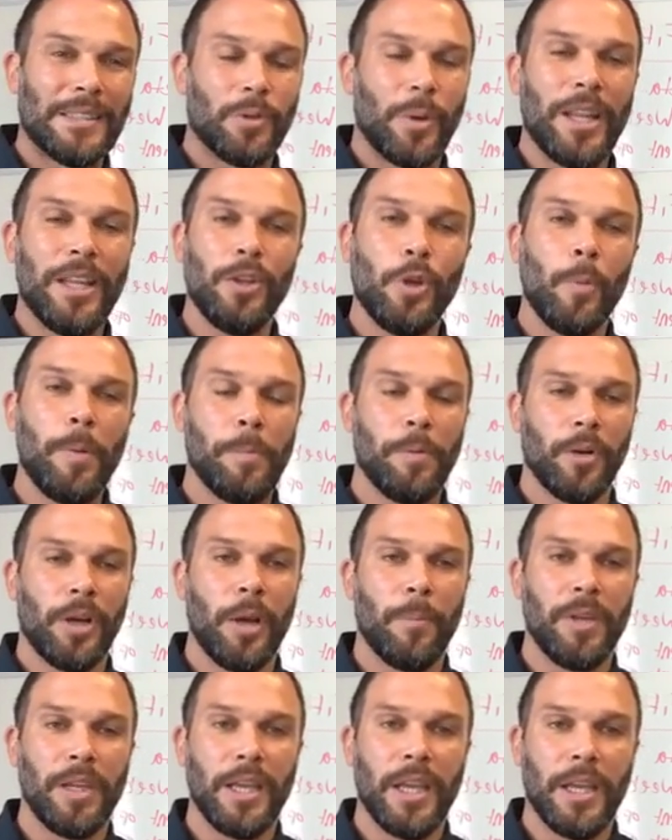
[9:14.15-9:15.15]
So any new people
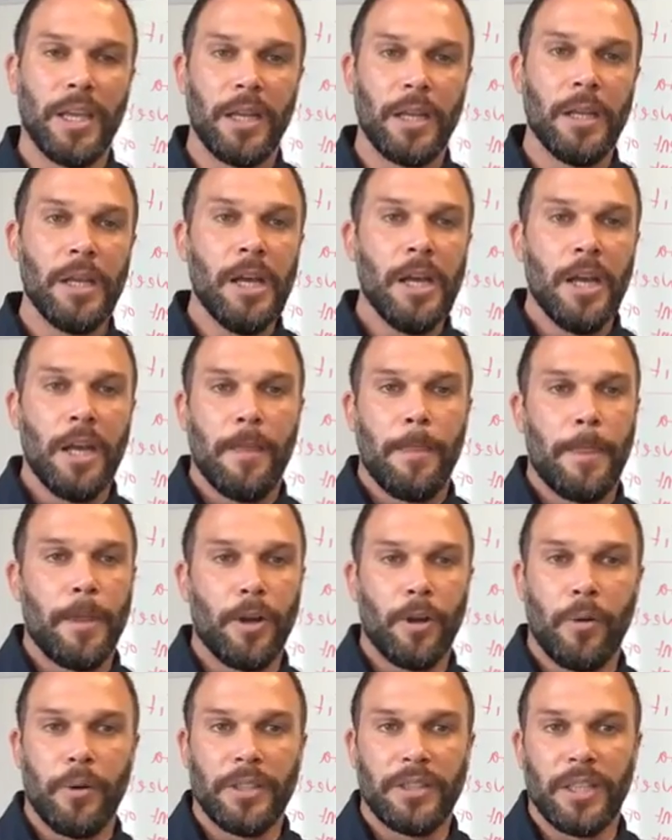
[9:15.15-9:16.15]
coming in,
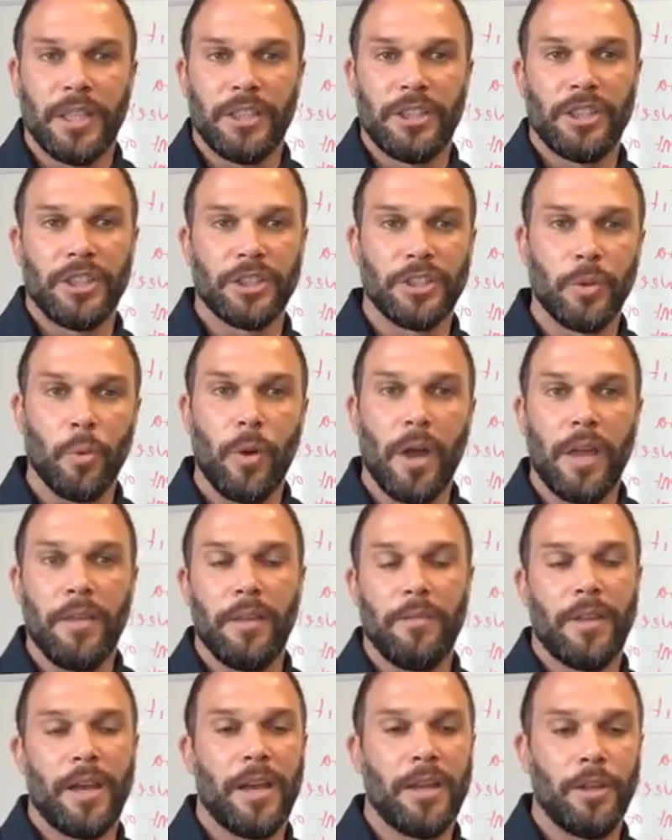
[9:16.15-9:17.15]
it's just the way
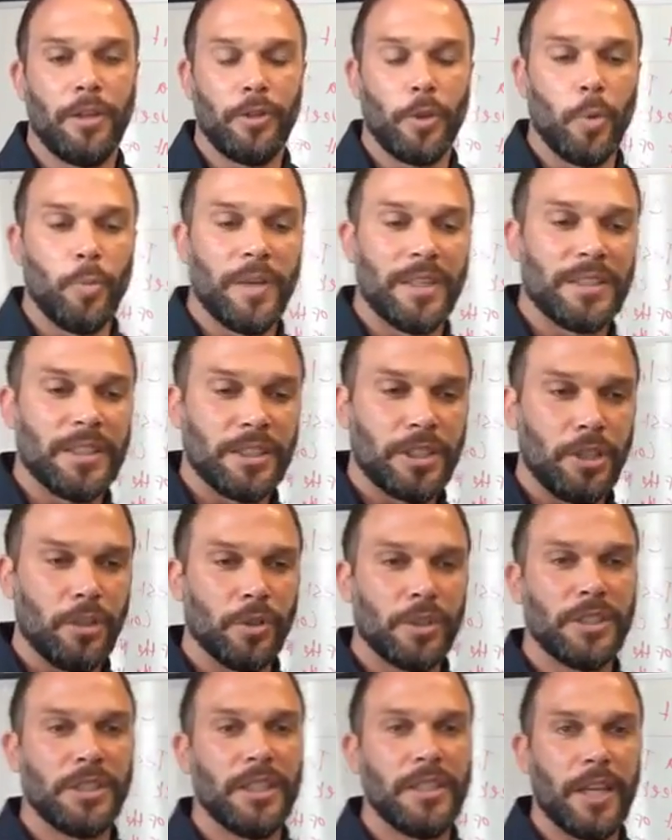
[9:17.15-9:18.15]
that you do business, and
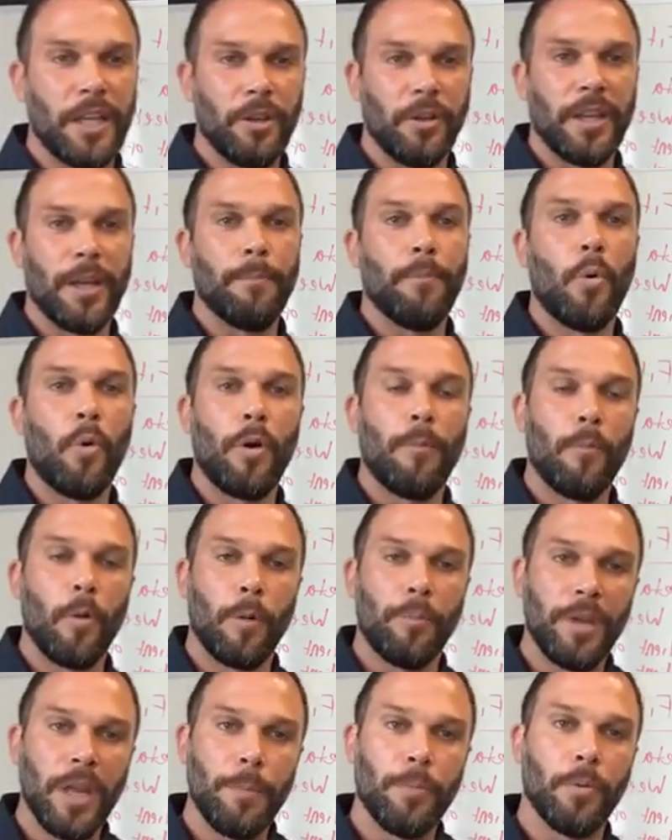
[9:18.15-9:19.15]
you'll see that you'll get more and
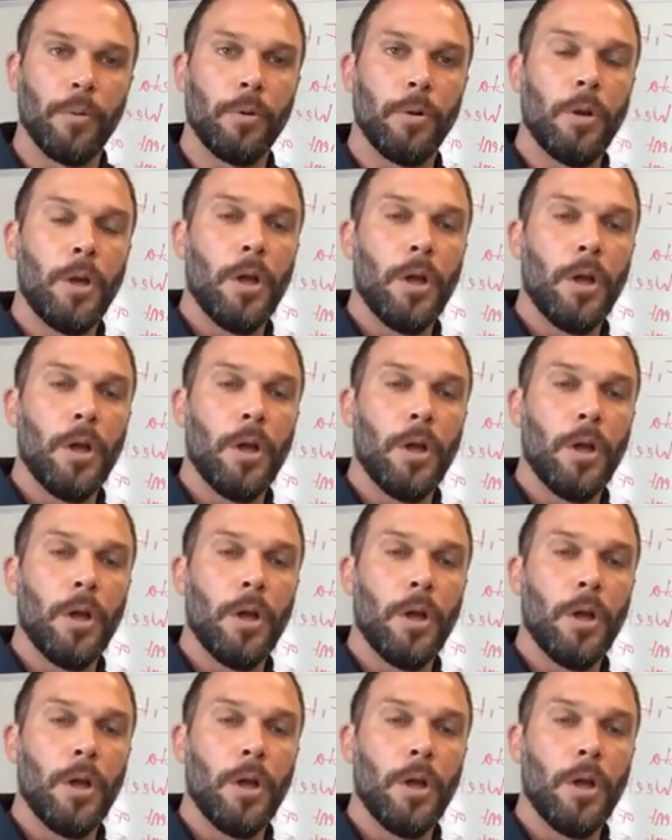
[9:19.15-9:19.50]
more people,